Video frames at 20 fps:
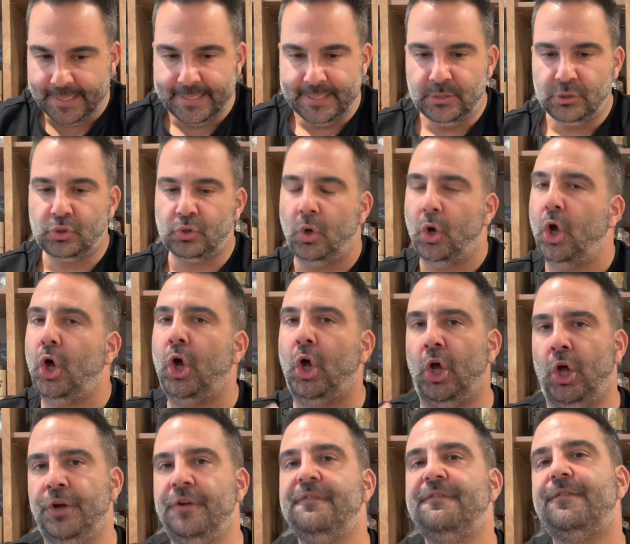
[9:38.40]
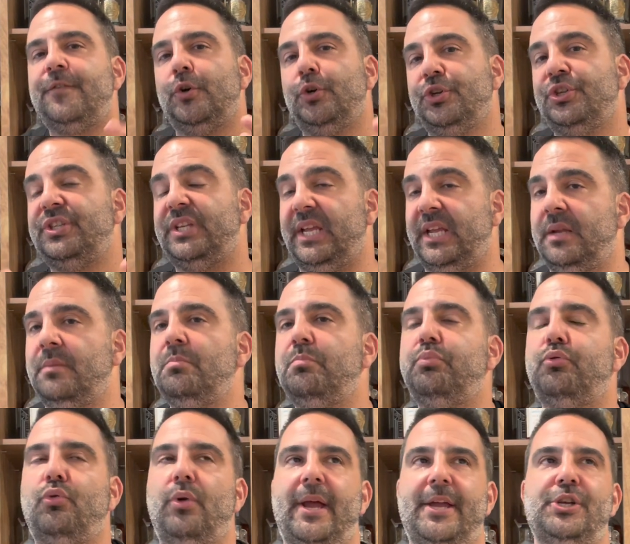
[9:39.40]
So on first
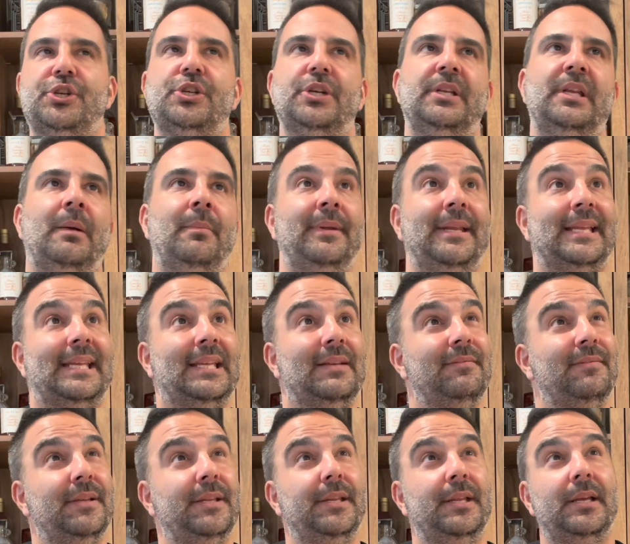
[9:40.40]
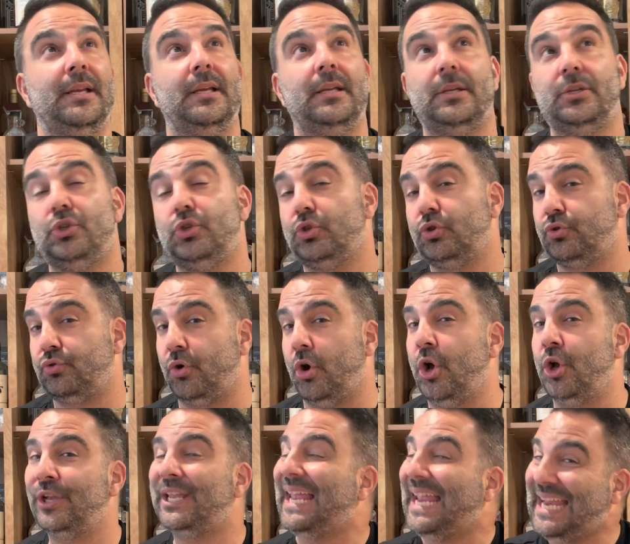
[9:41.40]
impression, I'm going to give it a
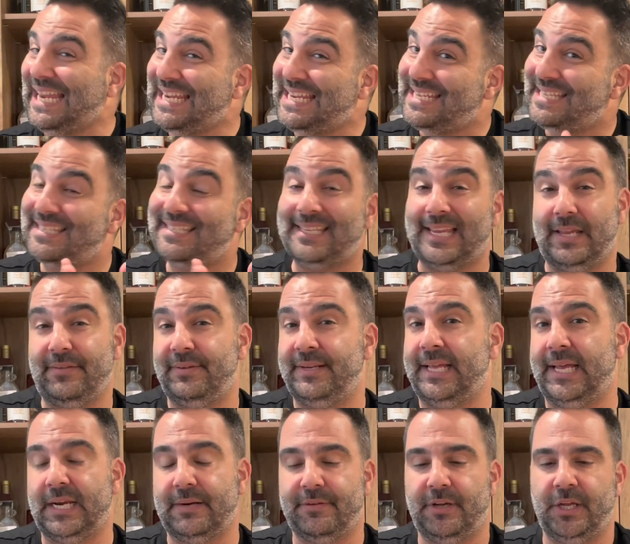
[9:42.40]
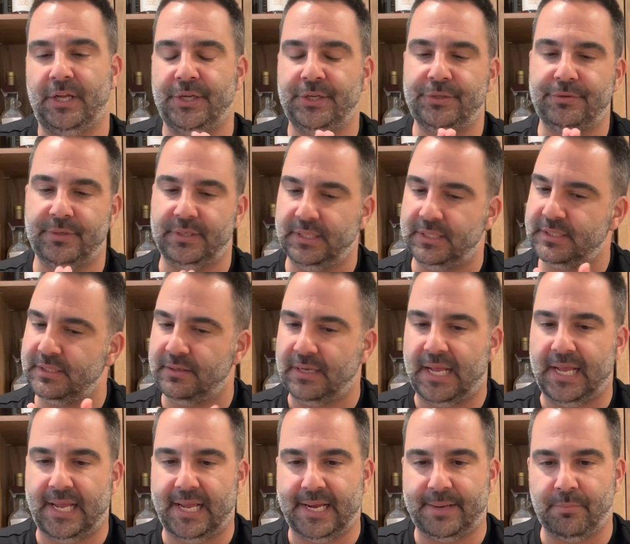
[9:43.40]
strong 87 out of 100. That's a
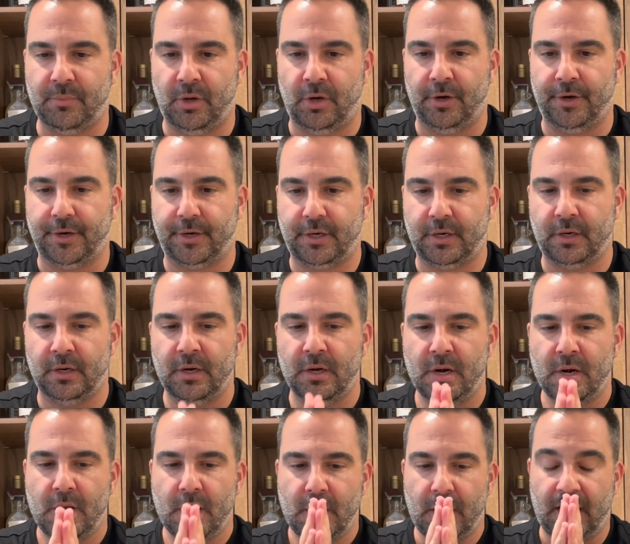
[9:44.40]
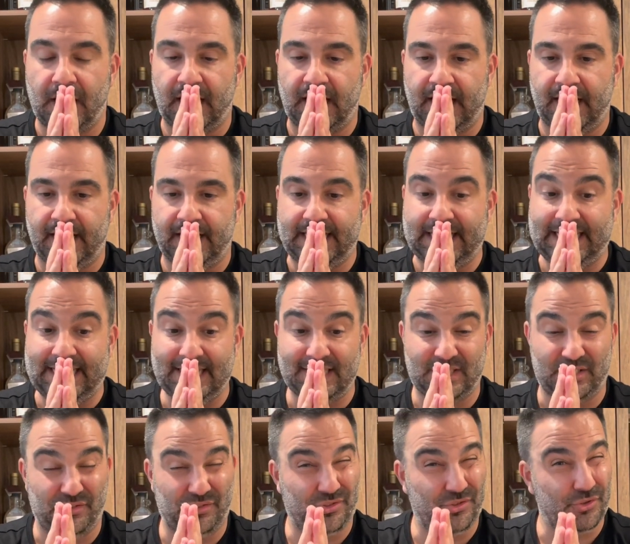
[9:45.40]
high mark. It is
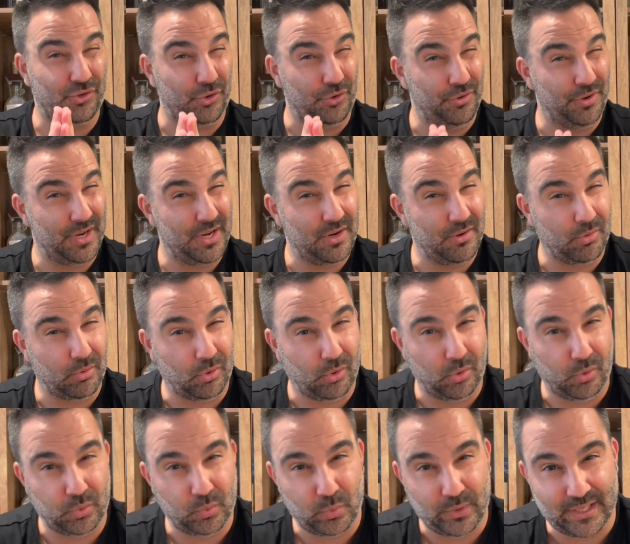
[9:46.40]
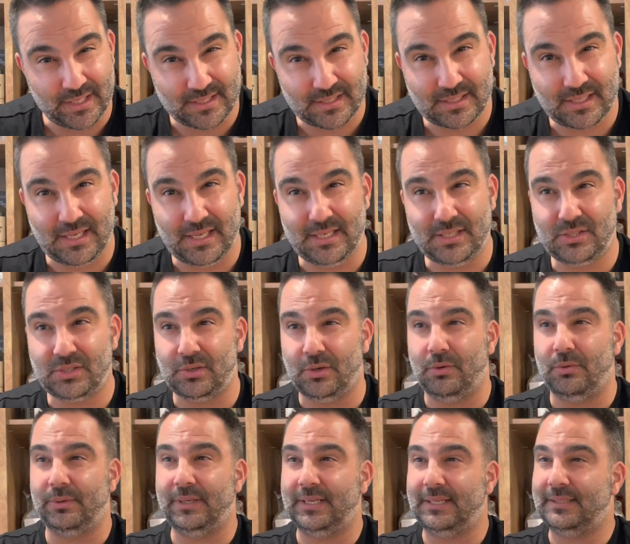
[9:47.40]
a 30-year-old whiskey,
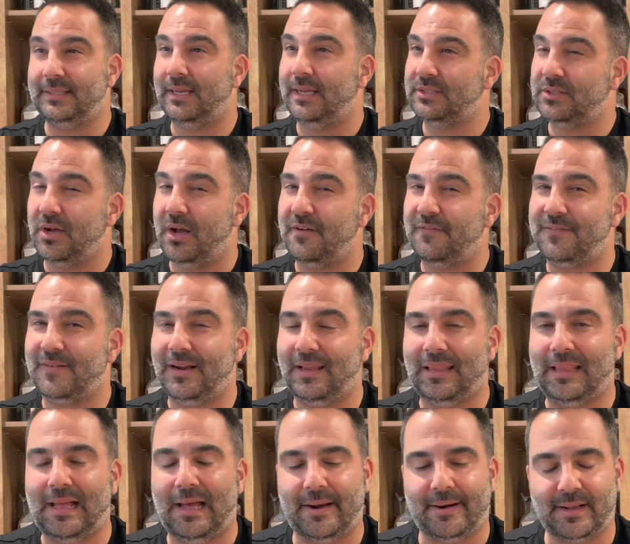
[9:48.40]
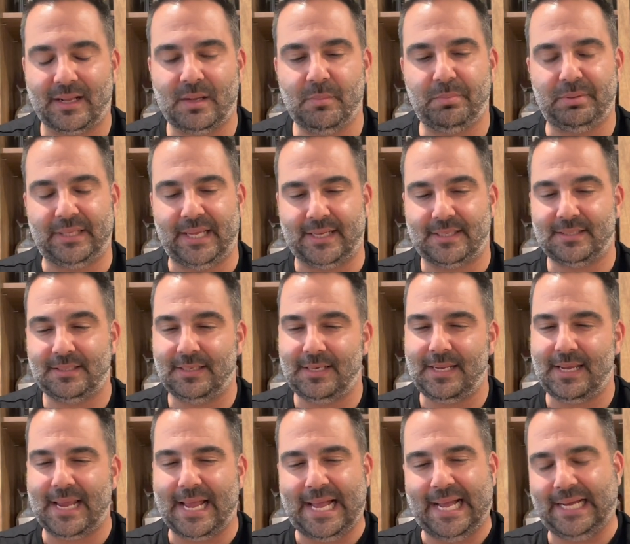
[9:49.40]
so it does offer a lot of
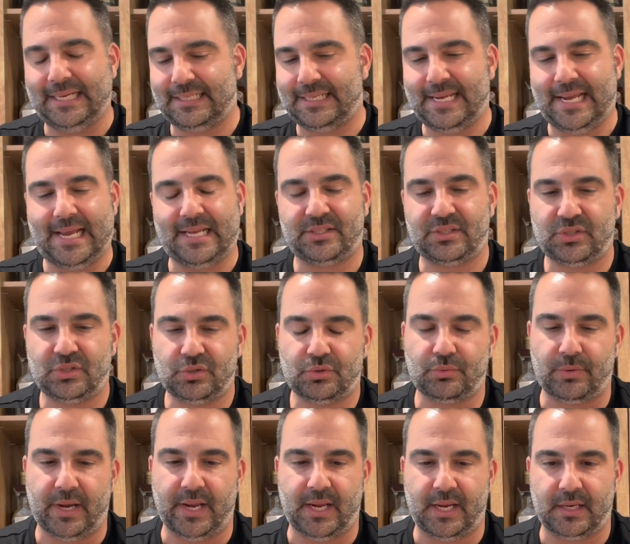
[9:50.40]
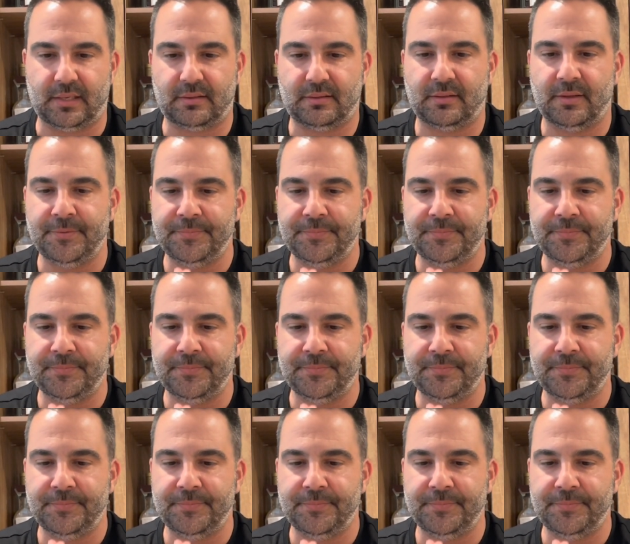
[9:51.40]
complexity at cask strength.